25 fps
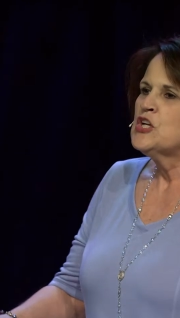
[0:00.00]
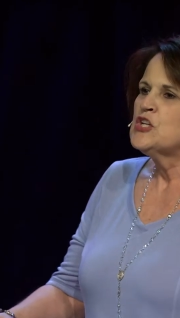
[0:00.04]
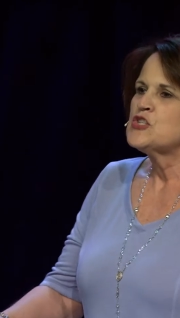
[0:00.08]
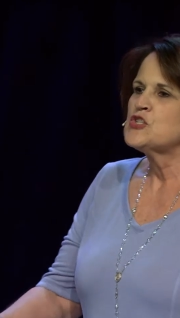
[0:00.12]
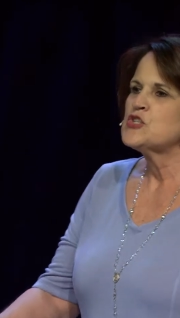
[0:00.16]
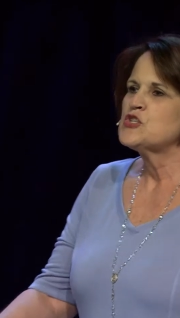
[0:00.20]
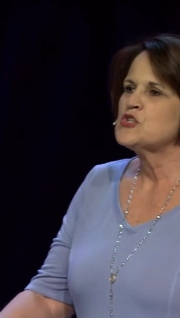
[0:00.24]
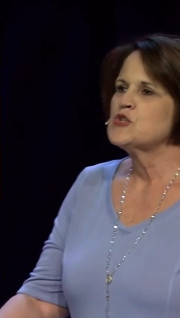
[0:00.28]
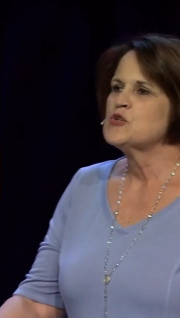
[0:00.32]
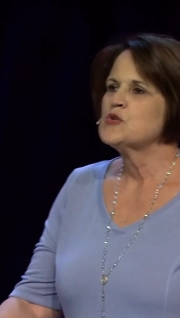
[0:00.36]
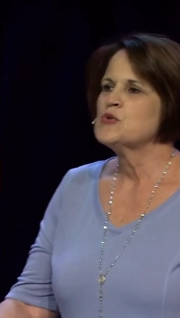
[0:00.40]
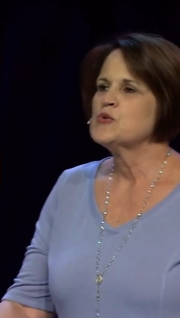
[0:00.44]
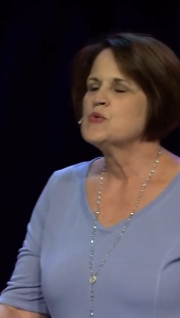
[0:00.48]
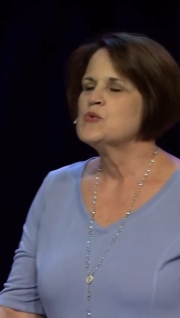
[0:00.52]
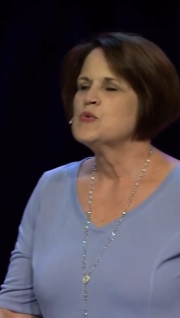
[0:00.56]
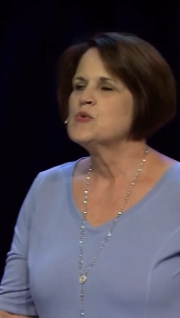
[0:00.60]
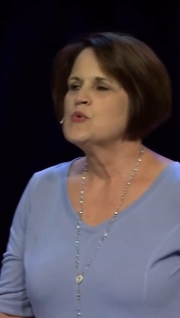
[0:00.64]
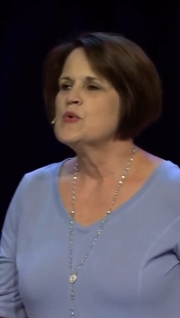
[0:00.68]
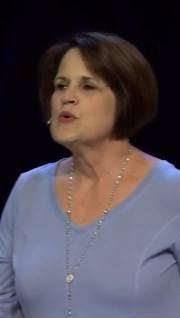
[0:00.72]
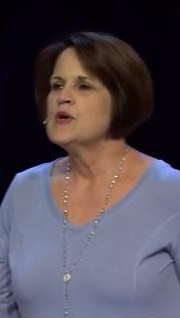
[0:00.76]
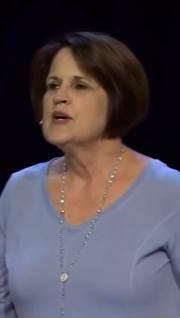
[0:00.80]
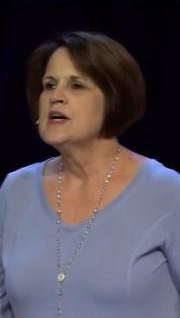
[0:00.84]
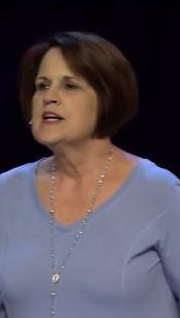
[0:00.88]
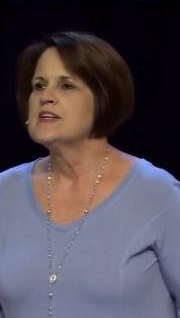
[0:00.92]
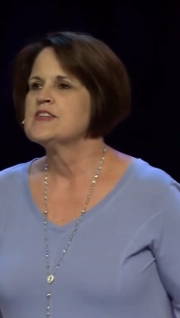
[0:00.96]

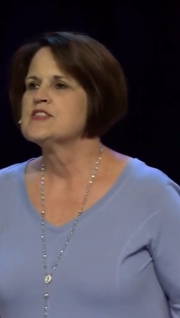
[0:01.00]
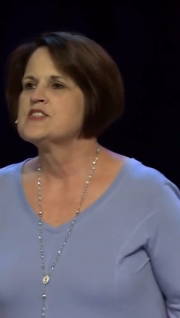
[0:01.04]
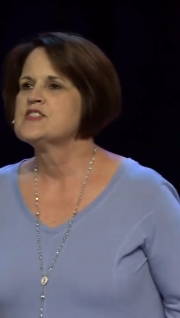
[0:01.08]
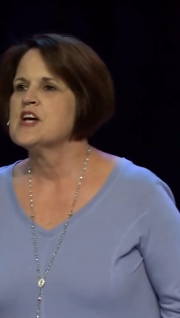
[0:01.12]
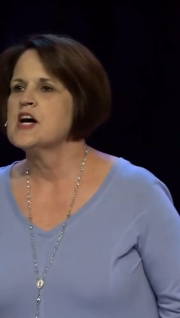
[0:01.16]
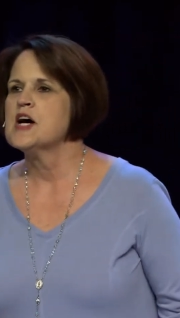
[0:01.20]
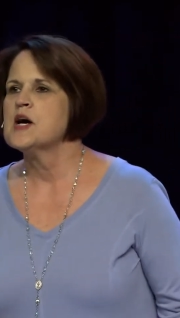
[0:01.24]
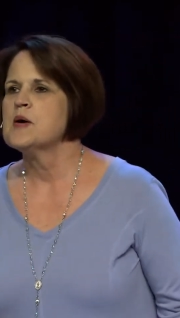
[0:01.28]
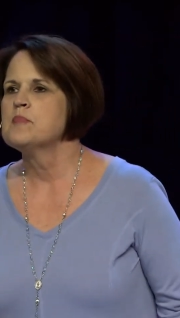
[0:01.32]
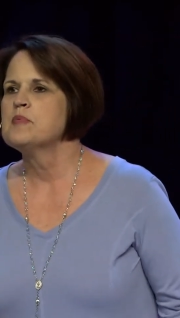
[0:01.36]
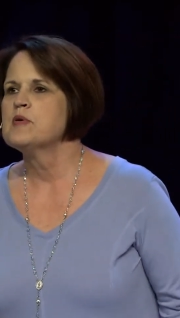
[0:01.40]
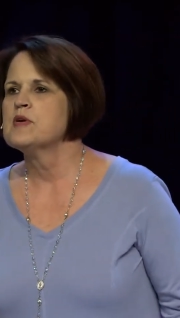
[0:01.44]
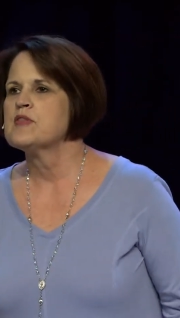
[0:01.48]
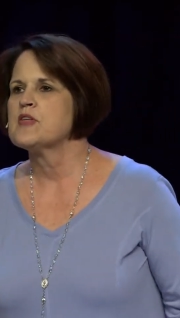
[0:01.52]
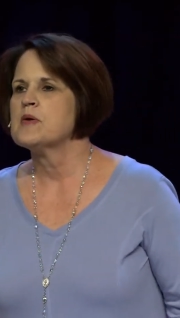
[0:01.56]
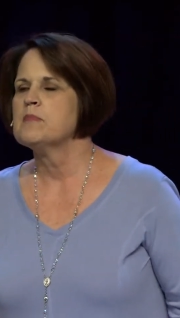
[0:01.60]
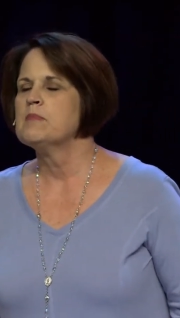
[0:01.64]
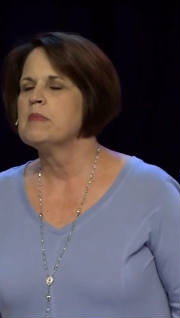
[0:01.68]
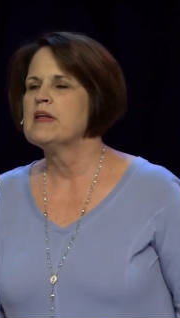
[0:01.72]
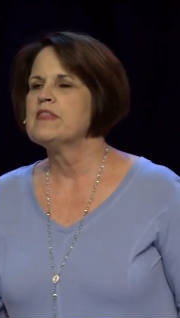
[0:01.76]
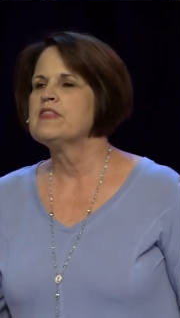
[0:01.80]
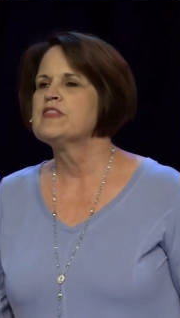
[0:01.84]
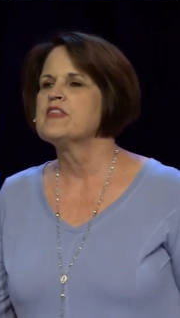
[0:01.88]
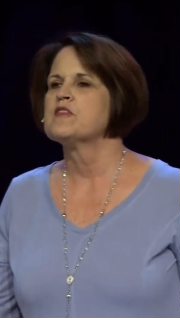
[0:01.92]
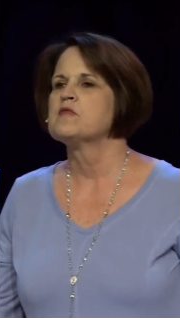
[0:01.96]
to dub the
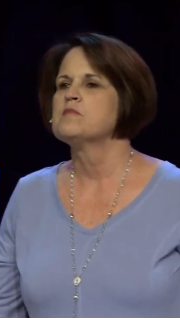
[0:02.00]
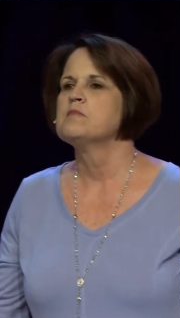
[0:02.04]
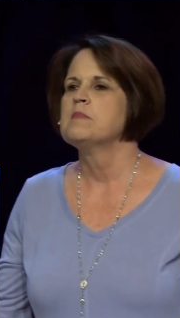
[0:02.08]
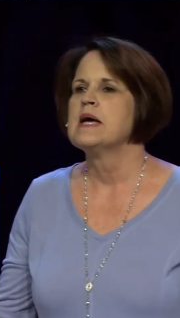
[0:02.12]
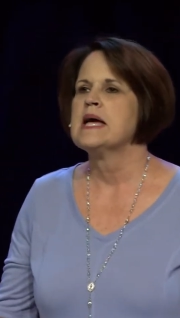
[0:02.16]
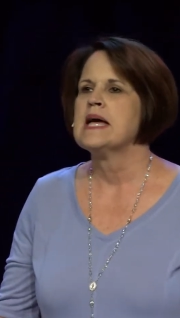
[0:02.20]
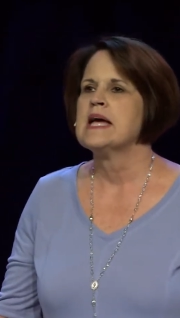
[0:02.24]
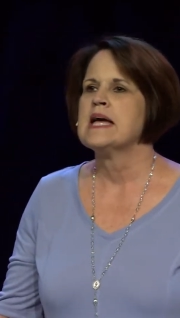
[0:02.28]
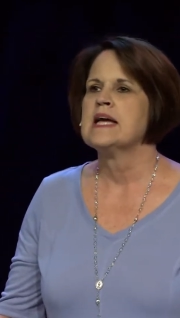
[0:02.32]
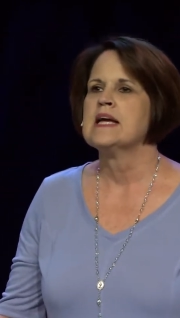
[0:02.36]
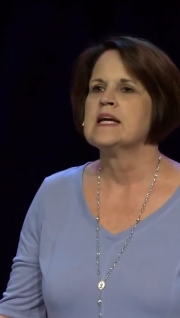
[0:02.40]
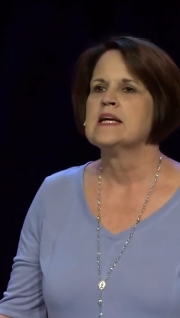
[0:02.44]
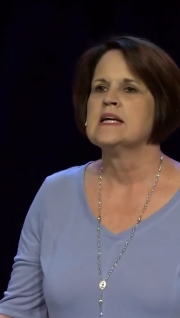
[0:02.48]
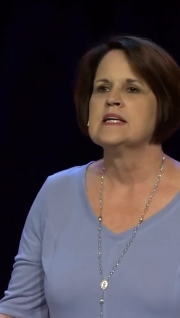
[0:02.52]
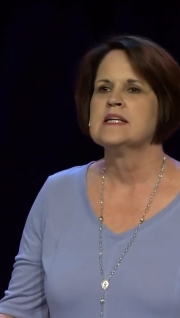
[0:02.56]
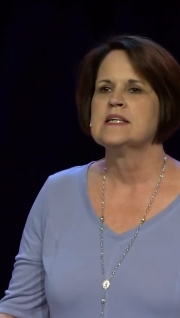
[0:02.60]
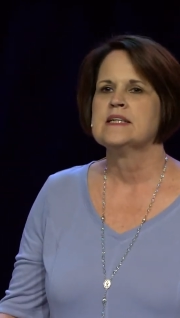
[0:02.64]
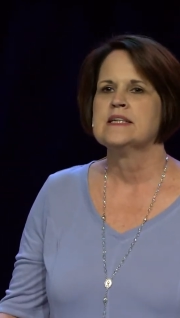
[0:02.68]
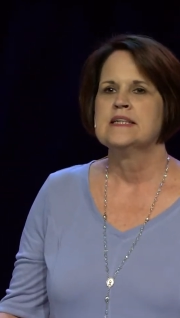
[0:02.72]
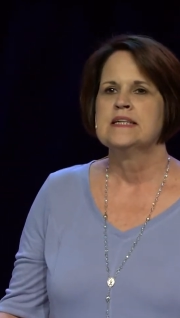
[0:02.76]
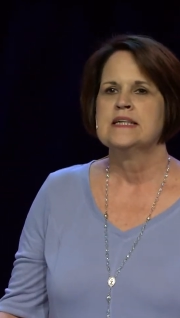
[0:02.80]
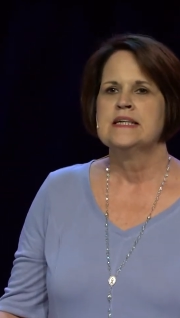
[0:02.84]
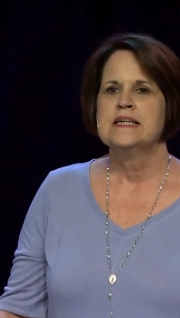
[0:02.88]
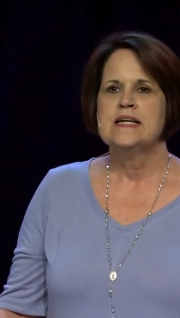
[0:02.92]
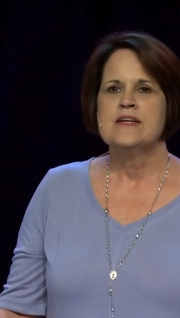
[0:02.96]
month of May
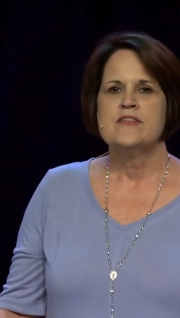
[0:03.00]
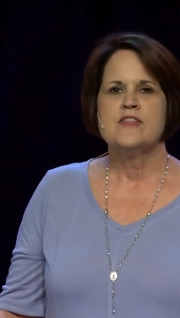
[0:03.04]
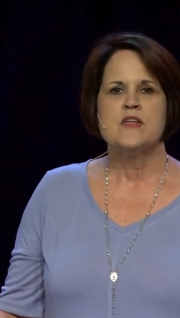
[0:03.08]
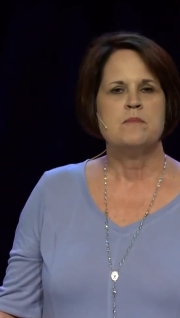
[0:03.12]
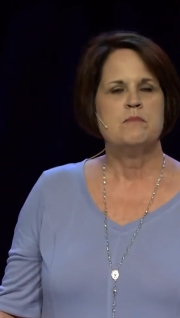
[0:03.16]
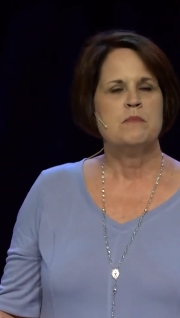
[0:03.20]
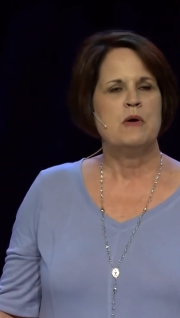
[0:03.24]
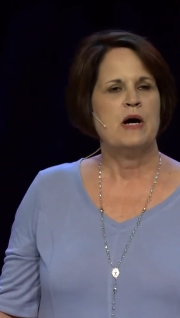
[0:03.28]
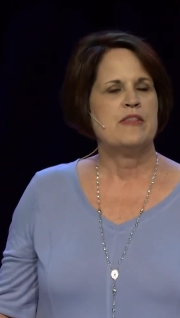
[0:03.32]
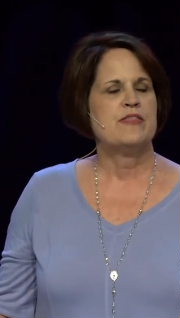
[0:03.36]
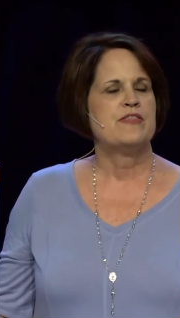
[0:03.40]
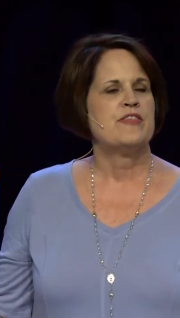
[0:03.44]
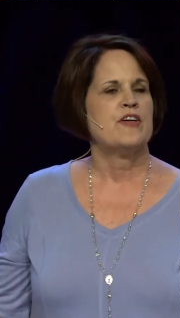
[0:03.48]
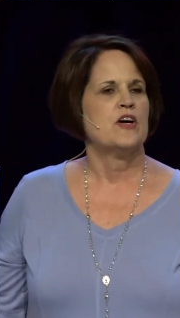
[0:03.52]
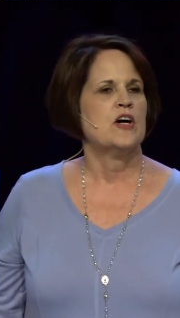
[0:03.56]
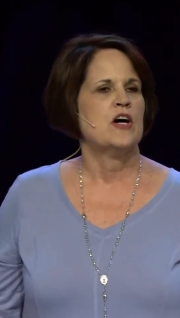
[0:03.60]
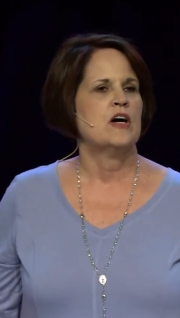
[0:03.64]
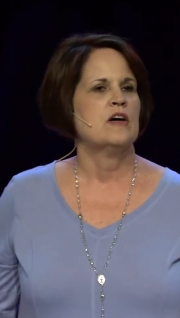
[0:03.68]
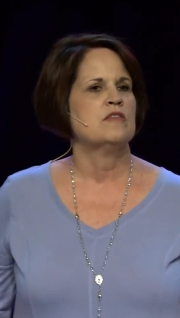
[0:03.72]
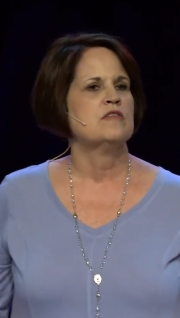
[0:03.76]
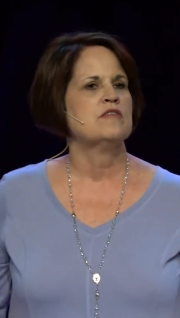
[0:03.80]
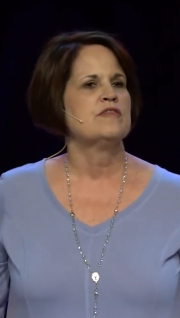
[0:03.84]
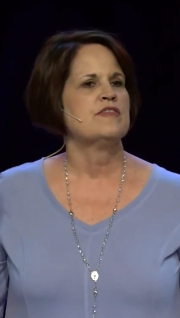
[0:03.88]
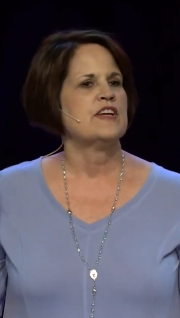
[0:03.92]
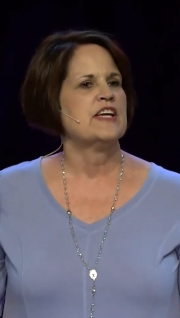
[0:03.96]
the month
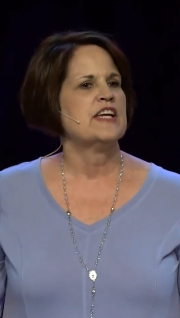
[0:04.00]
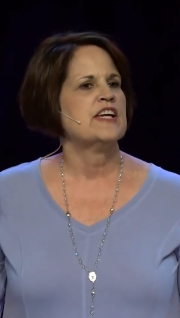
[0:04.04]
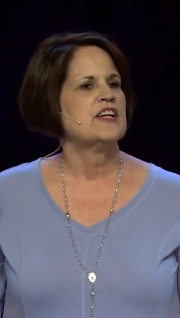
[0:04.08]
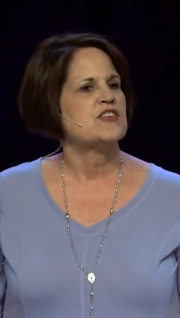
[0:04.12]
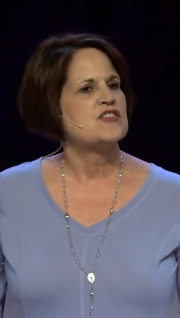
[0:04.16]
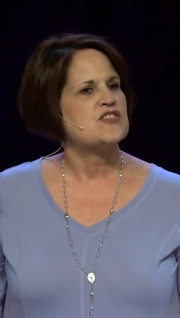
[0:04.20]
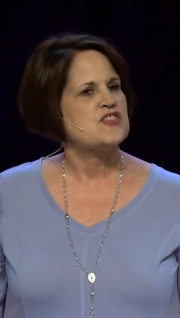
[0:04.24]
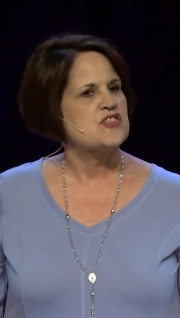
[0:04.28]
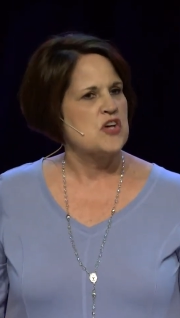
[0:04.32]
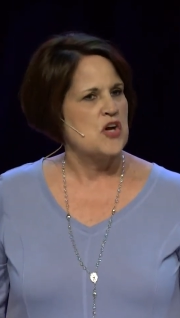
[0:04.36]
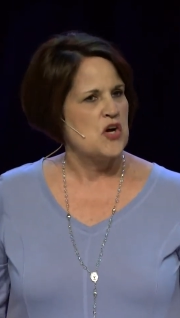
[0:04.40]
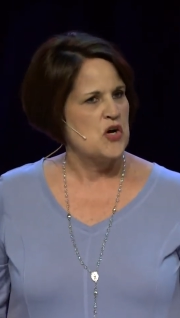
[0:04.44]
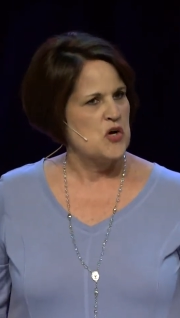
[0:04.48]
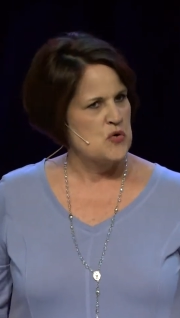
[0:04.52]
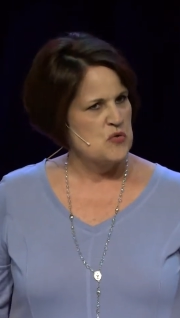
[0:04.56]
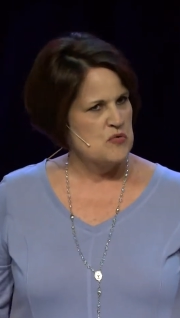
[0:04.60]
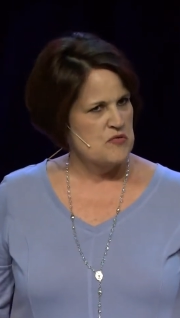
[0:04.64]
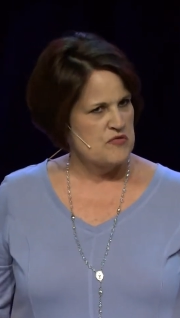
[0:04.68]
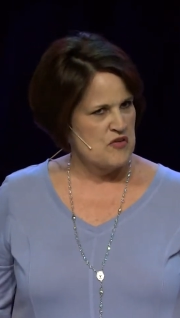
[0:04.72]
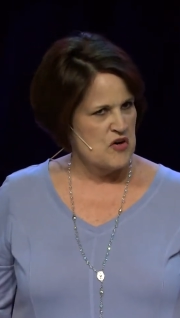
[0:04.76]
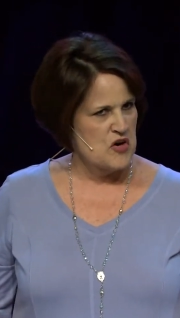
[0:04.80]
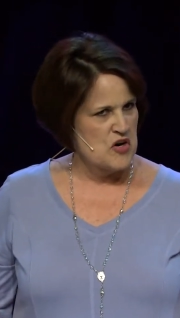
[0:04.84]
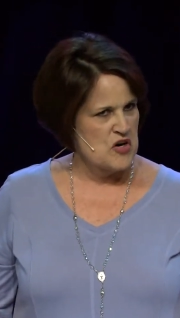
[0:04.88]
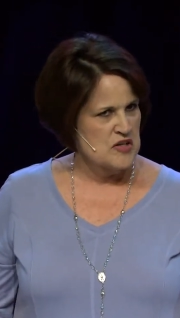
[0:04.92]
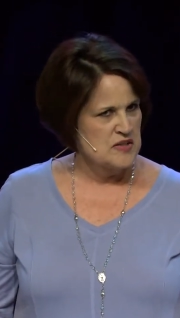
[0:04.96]
of It's
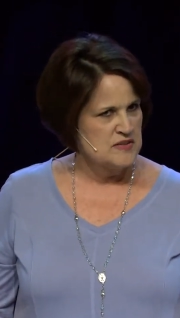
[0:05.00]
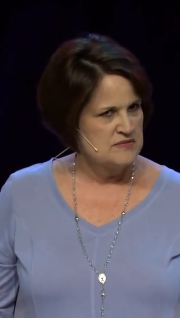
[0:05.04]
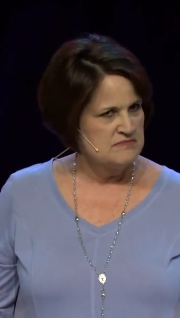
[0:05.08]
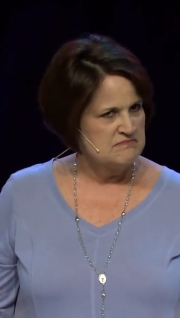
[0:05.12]
Over.